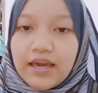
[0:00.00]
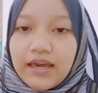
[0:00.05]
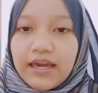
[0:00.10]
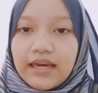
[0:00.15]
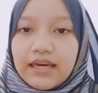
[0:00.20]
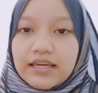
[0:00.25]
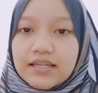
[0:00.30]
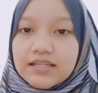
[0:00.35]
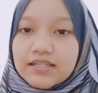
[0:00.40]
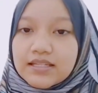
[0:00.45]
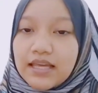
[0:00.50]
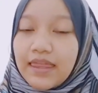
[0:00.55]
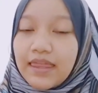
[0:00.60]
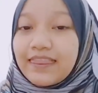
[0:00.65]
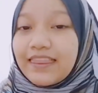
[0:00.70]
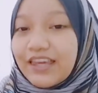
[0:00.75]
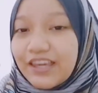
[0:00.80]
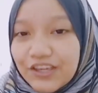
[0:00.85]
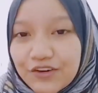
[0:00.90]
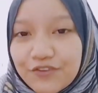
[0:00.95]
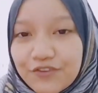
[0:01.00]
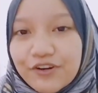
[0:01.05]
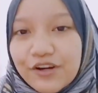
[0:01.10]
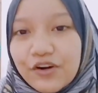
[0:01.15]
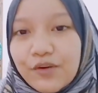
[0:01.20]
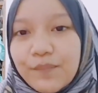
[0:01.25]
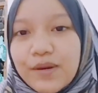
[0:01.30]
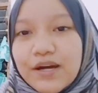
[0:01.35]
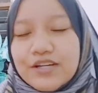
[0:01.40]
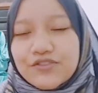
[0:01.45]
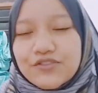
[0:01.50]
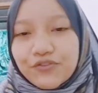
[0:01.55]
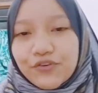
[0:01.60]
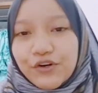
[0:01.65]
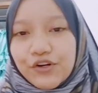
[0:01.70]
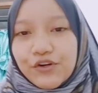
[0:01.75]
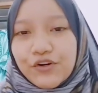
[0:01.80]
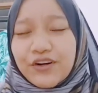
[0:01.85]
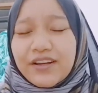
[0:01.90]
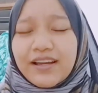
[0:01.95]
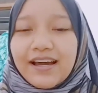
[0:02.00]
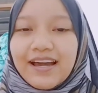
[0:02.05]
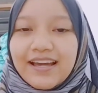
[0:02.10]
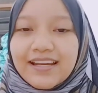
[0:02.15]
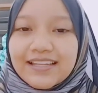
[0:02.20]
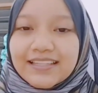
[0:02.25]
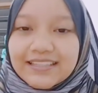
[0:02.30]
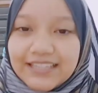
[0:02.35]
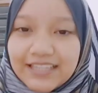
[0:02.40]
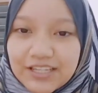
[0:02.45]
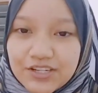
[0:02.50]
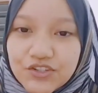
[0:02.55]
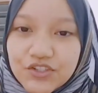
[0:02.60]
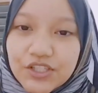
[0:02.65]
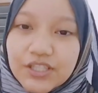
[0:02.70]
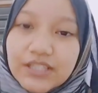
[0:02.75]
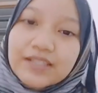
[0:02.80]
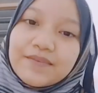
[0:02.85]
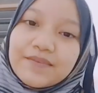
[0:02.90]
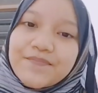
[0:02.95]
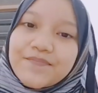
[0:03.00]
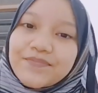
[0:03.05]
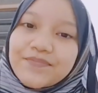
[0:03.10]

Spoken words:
and thank you very much for your kind attention,